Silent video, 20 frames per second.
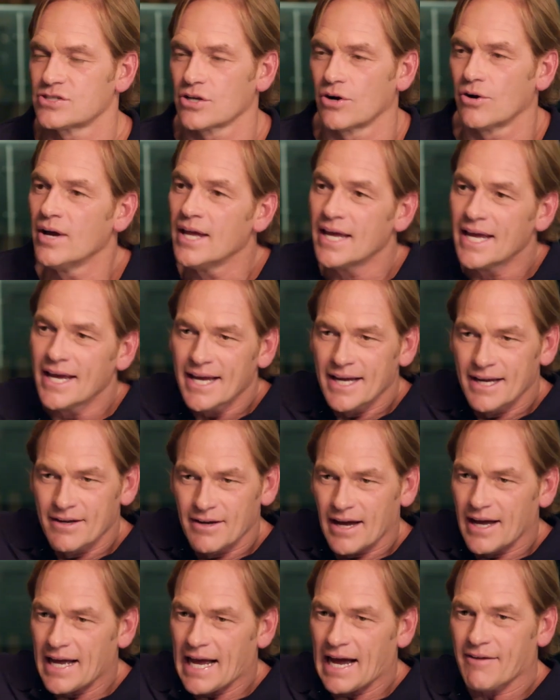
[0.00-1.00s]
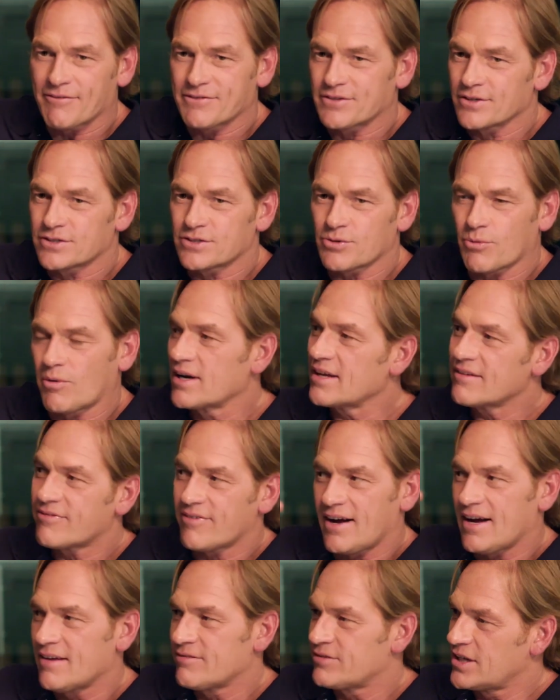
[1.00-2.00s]
So after
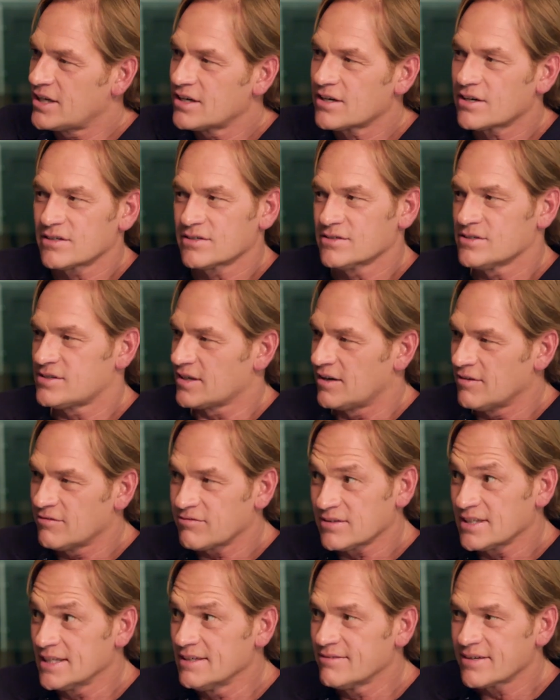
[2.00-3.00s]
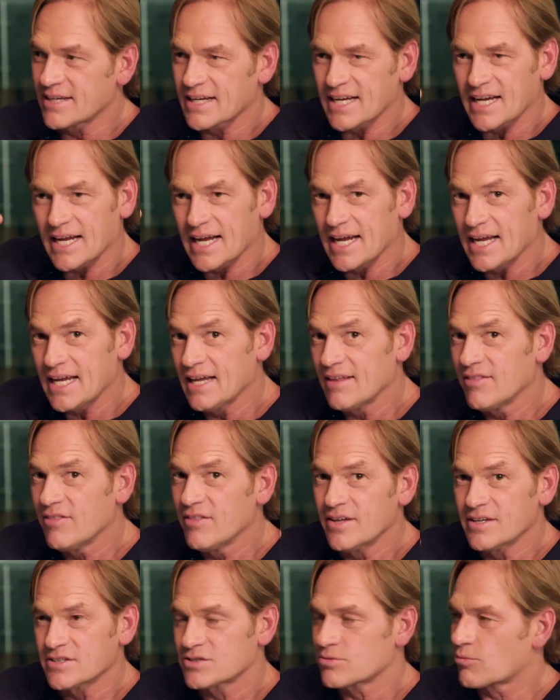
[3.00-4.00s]
25 years of living
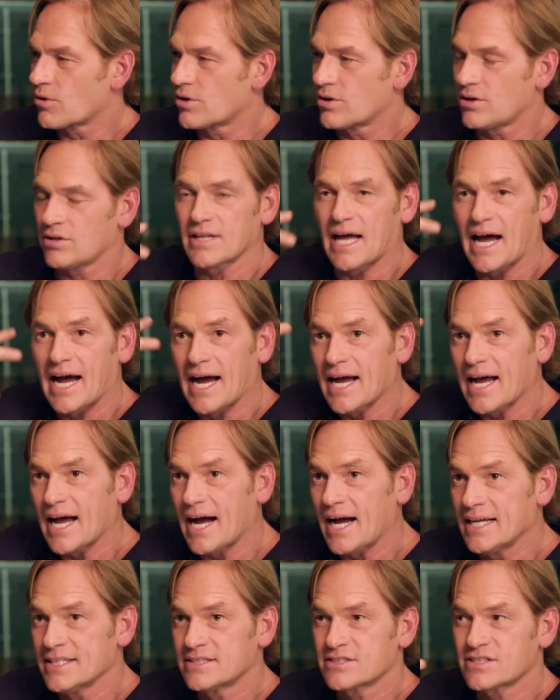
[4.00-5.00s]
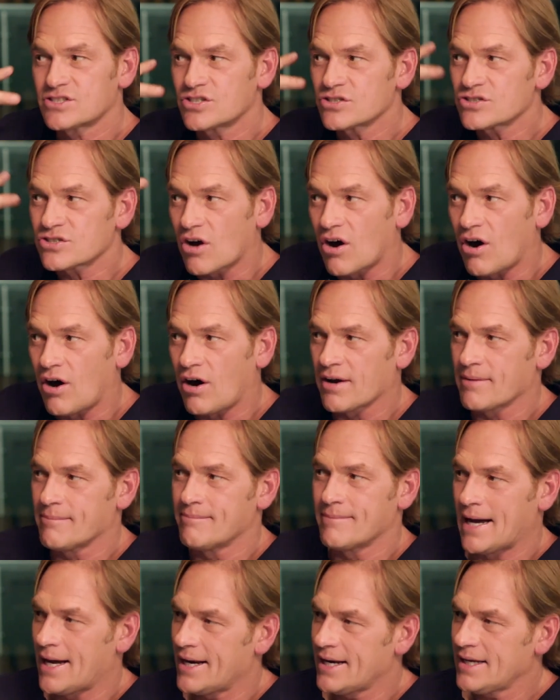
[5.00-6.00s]
in this world, it's just
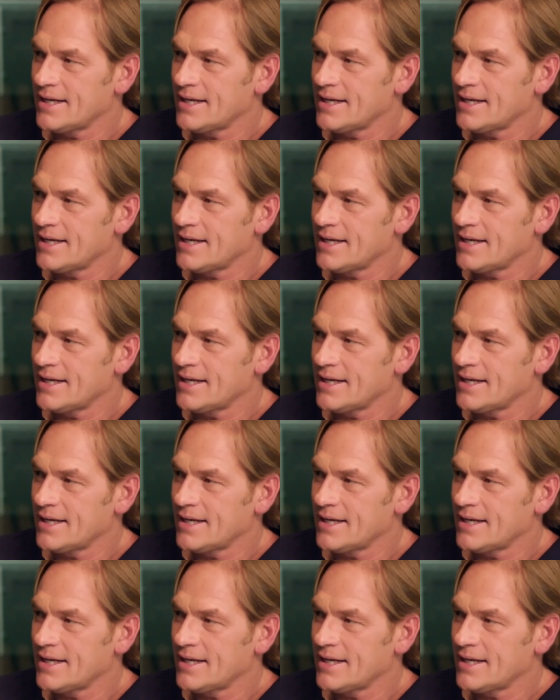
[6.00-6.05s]
automatic.